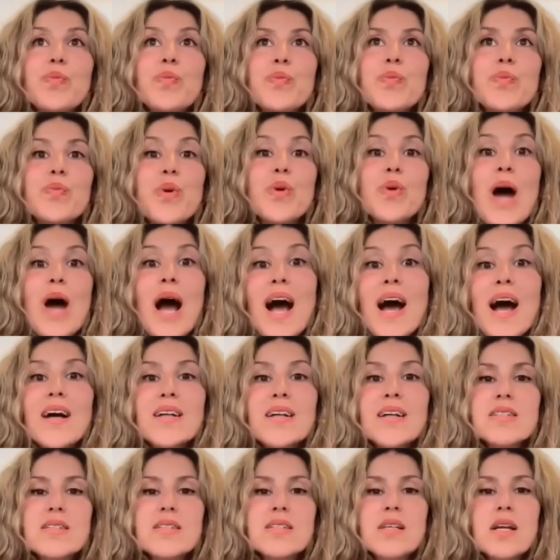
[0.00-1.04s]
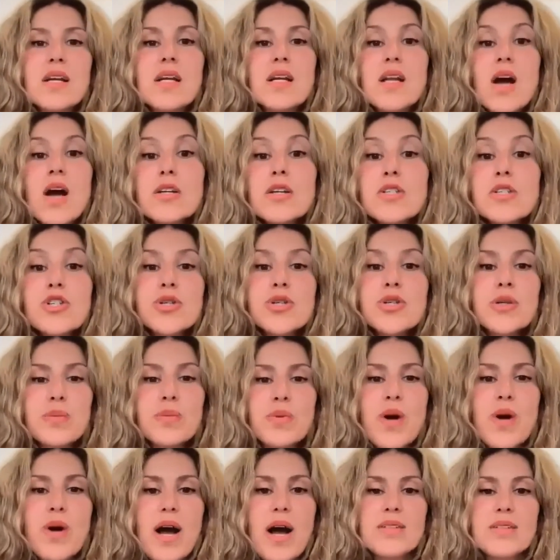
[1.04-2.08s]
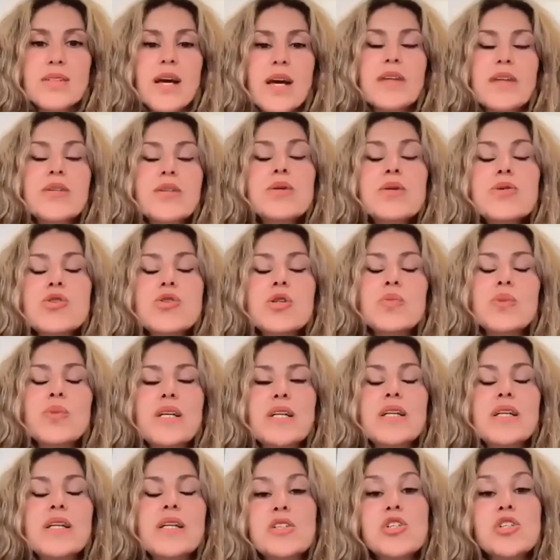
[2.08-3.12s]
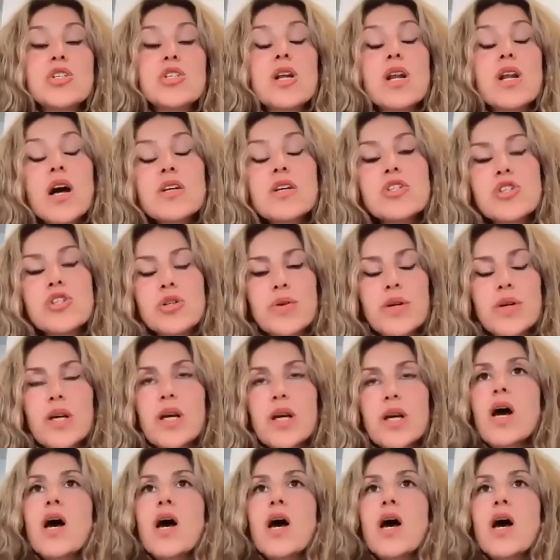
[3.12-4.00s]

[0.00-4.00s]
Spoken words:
brands, luxury brands that used to be niche luxury,